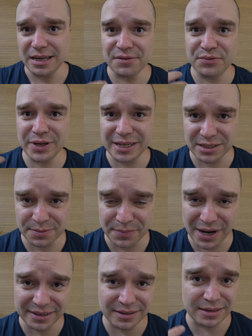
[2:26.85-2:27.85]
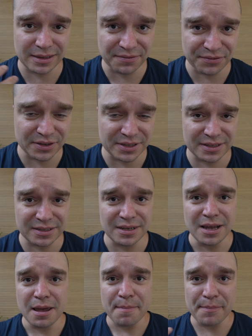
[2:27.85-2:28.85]
if we can spot the
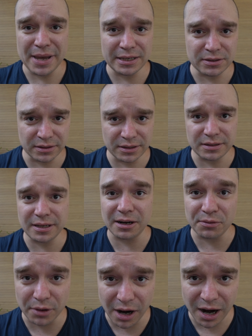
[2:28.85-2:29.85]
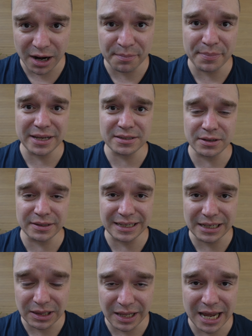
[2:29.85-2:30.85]
differences based on the terroir, based on the
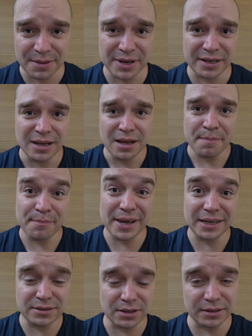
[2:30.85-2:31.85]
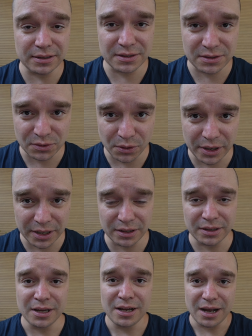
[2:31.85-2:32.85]
climate, based on the
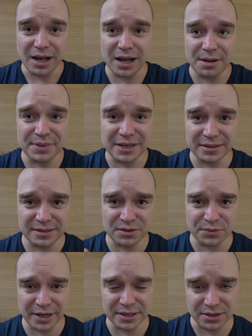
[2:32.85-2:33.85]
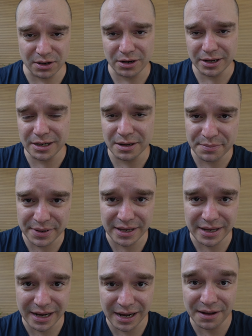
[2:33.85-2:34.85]
soil, because these wines are gonna
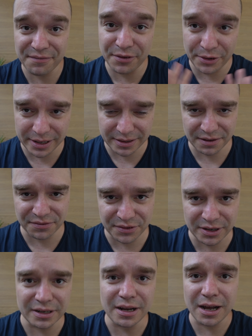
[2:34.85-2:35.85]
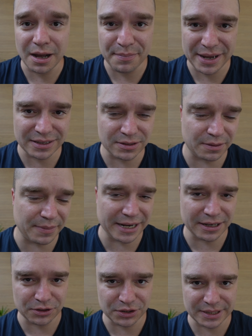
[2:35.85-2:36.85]
be very different based on
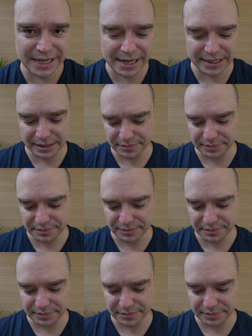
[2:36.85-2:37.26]
my understanding.